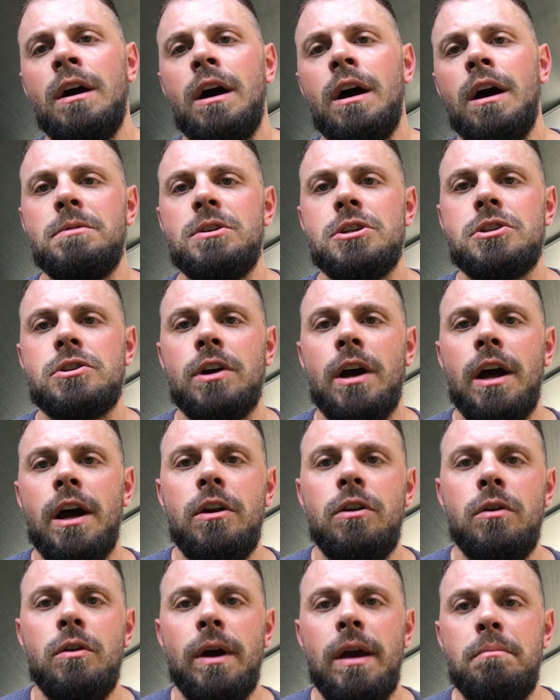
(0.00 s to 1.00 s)
I'm just trying
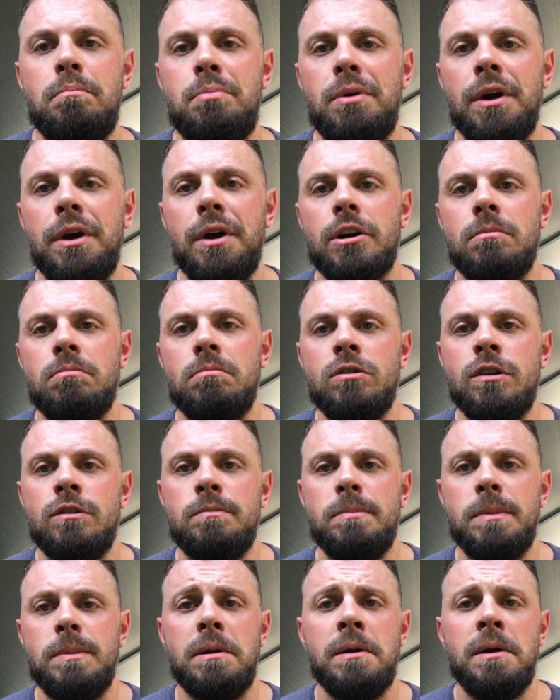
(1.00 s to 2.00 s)
to do a bigger
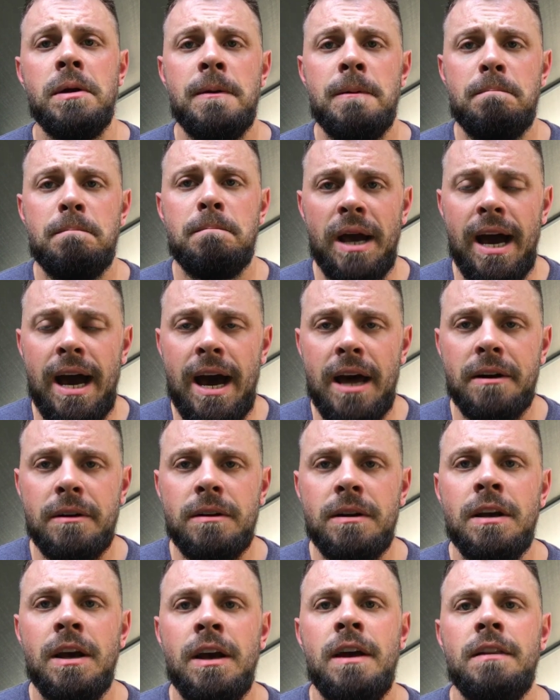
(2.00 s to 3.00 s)
movement
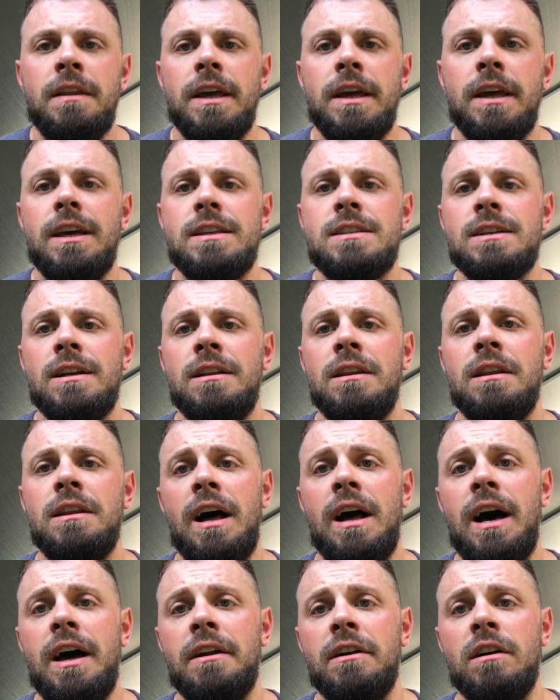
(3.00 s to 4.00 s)
pattern that gets a
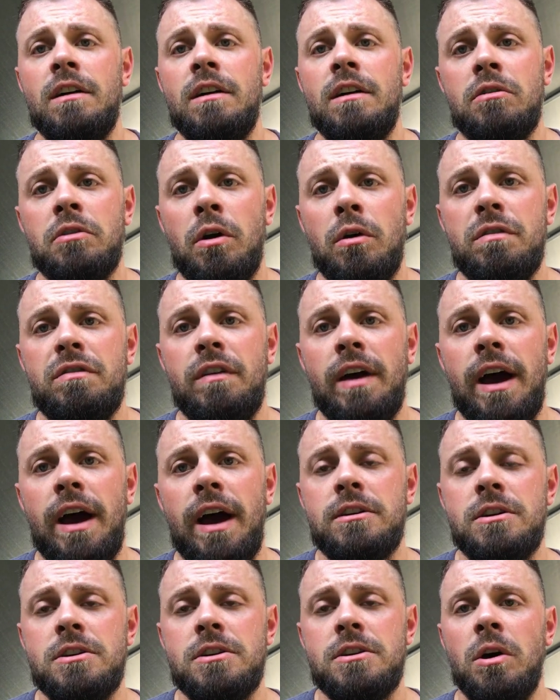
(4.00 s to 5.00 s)
lot of growth
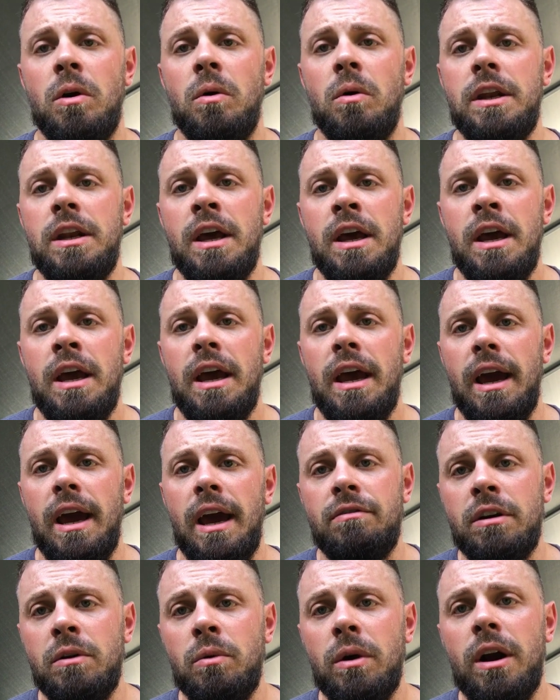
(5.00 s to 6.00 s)
factors going
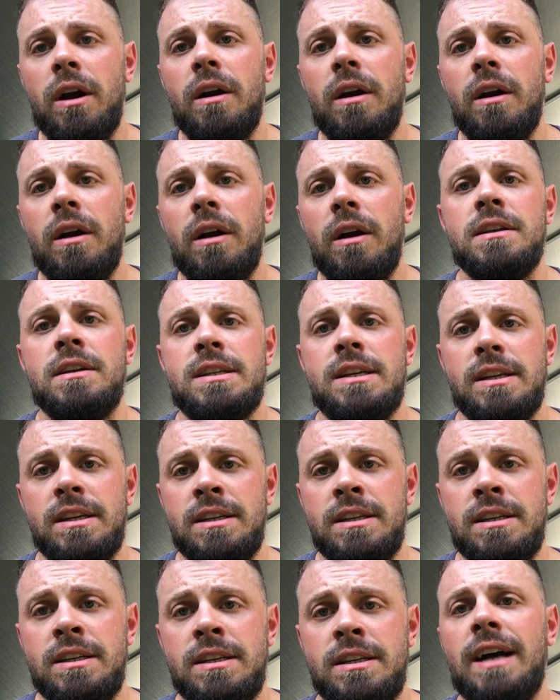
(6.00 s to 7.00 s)
everywhere, and it
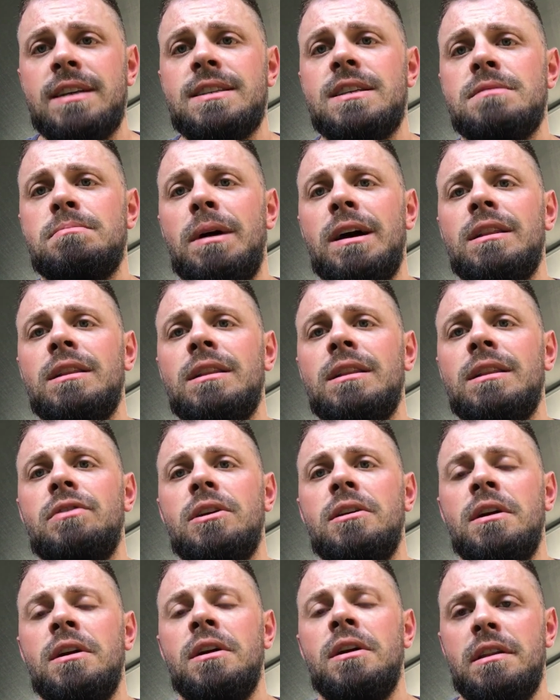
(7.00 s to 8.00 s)
taxes my
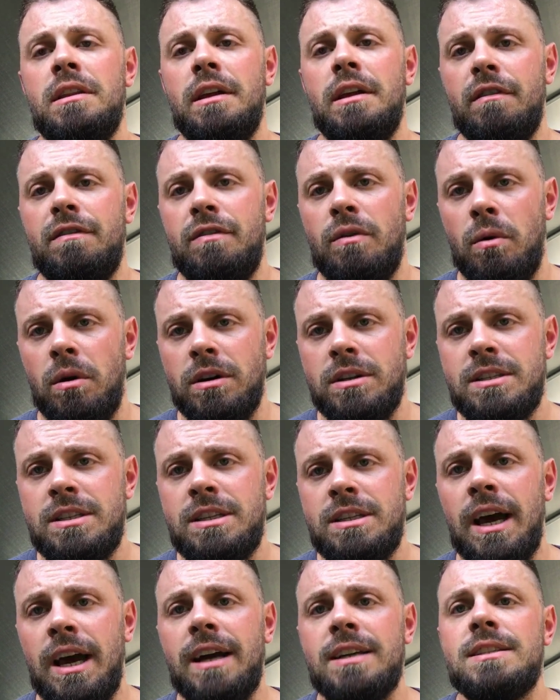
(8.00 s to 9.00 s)
liver, therefore
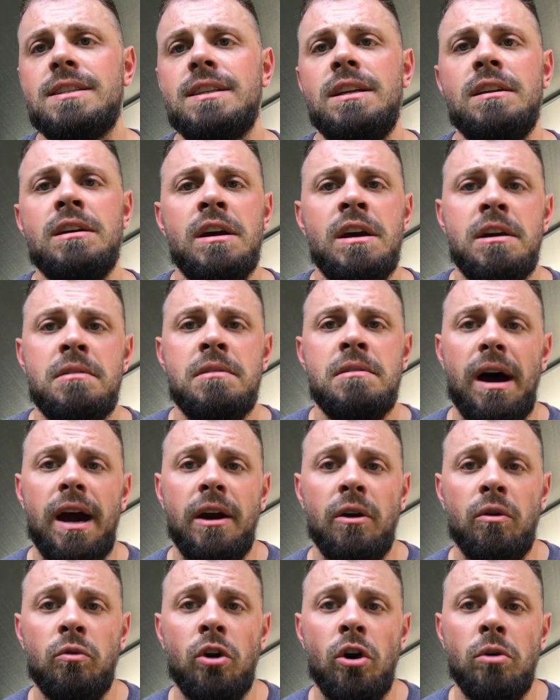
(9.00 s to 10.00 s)
taxing
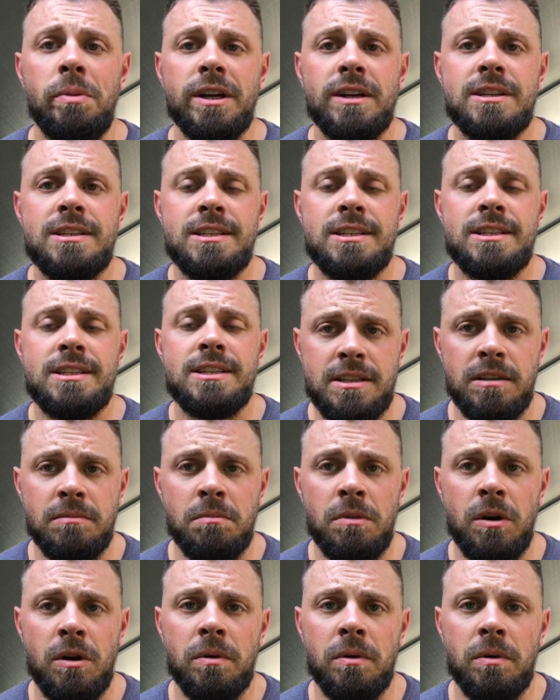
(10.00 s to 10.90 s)
my aerobic system.